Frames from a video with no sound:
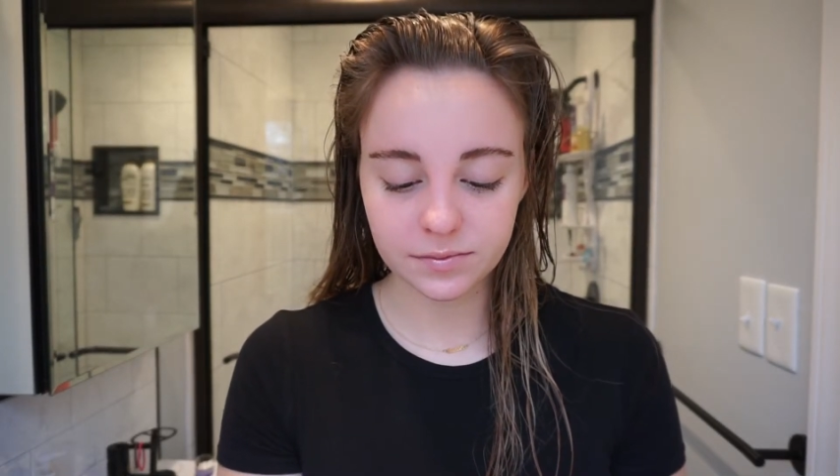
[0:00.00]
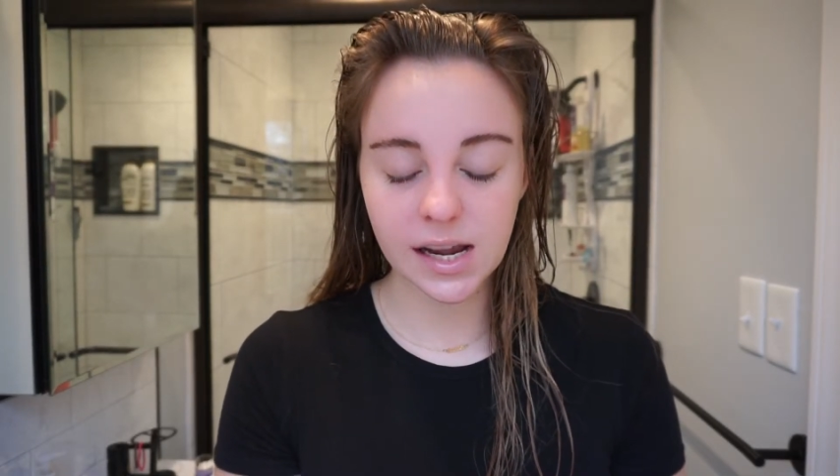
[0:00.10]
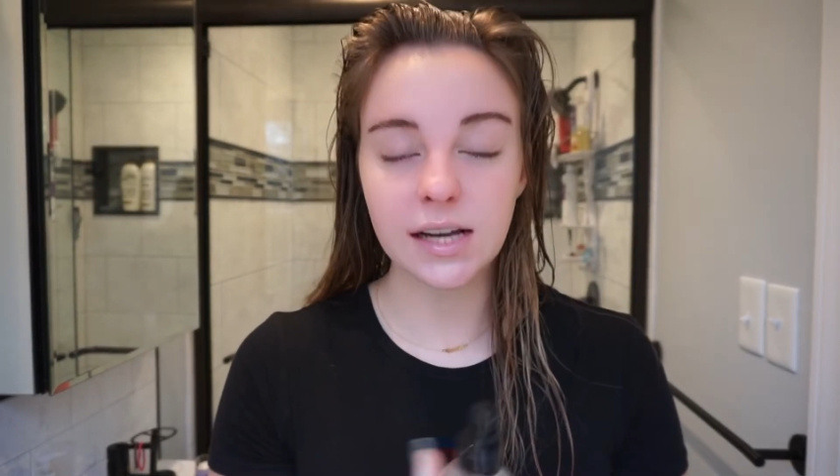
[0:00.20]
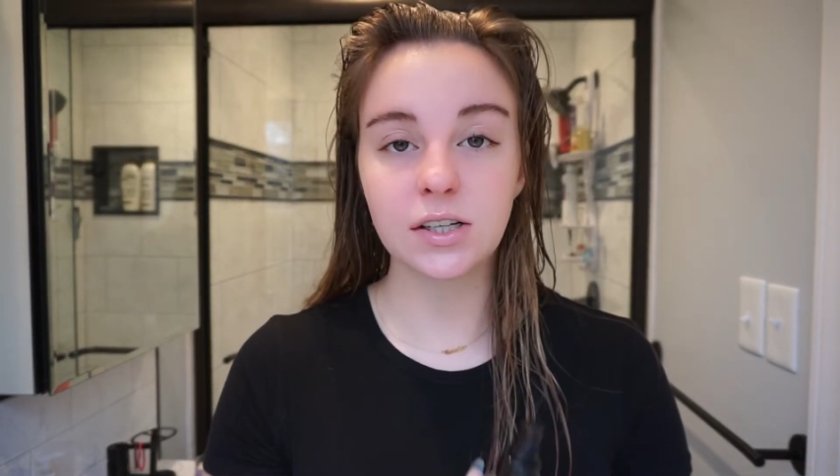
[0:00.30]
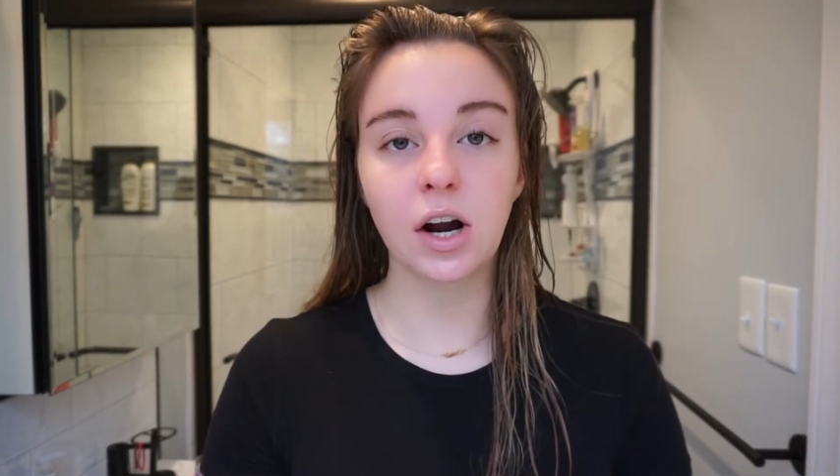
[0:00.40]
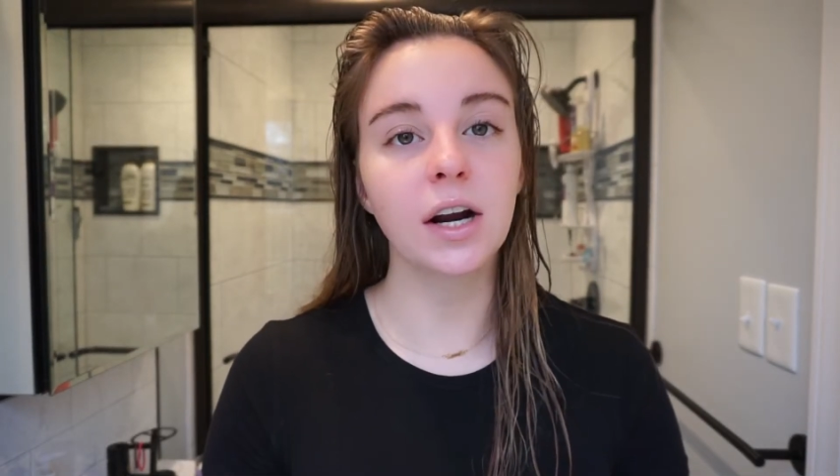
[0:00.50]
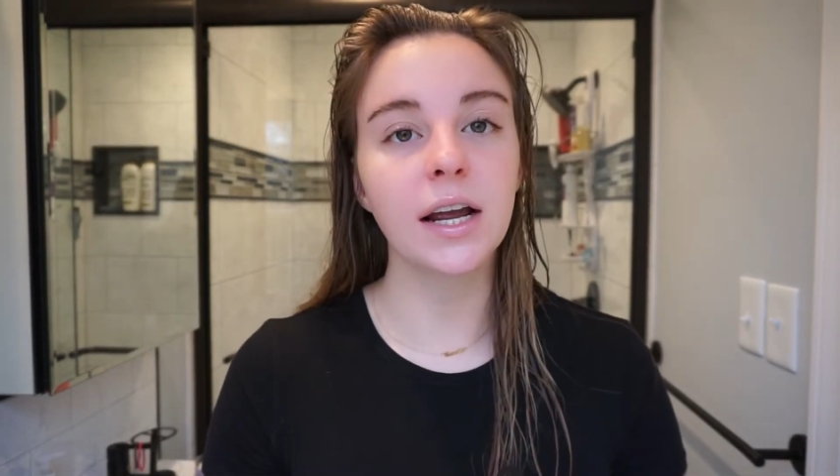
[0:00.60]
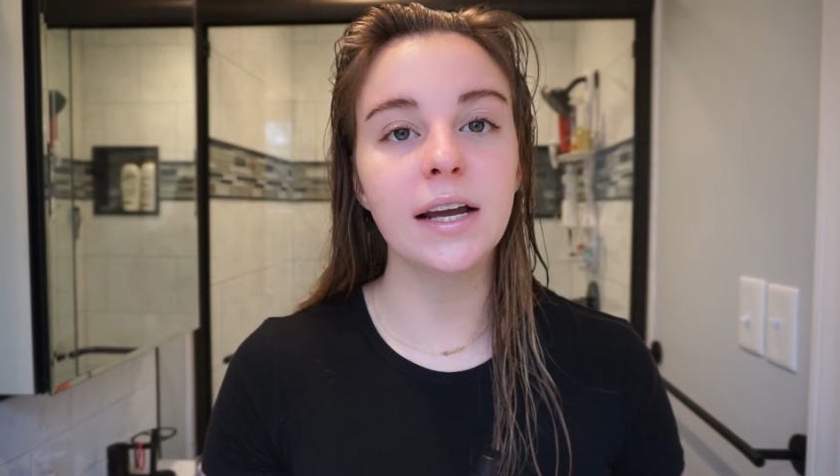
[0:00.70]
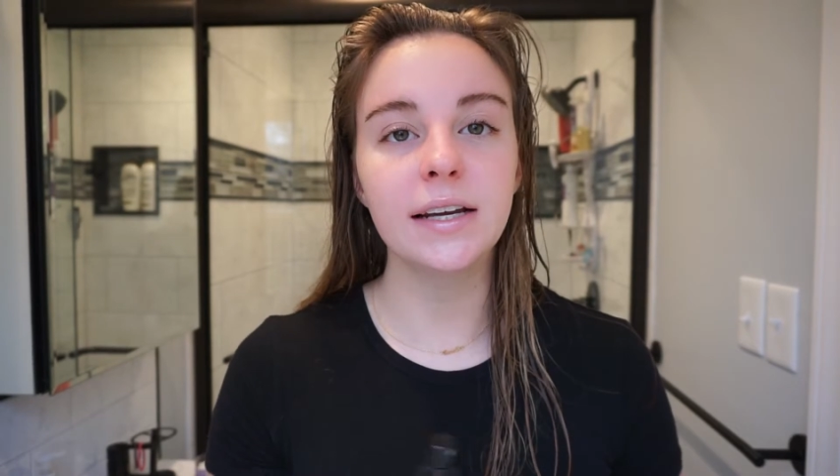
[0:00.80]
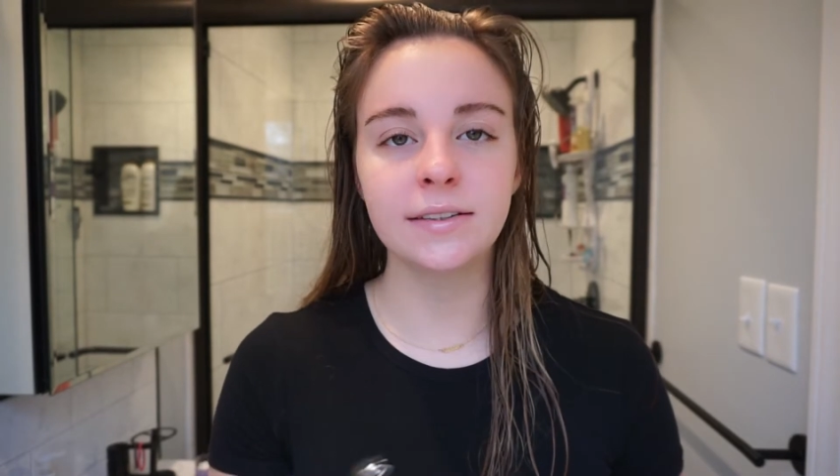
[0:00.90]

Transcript: at Target.